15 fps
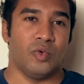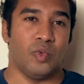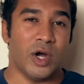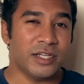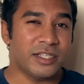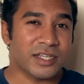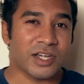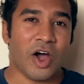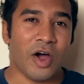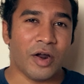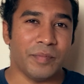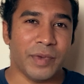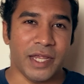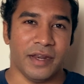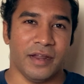Words
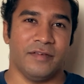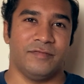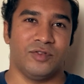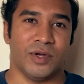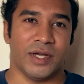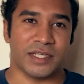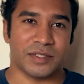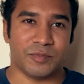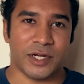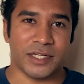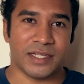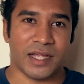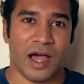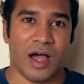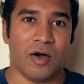can't be enough to
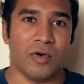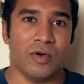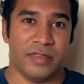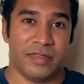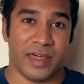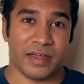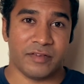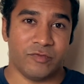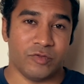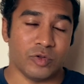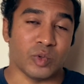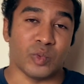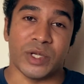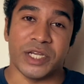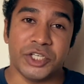express how thankful
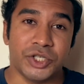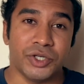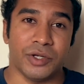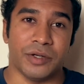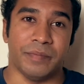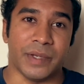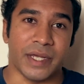we should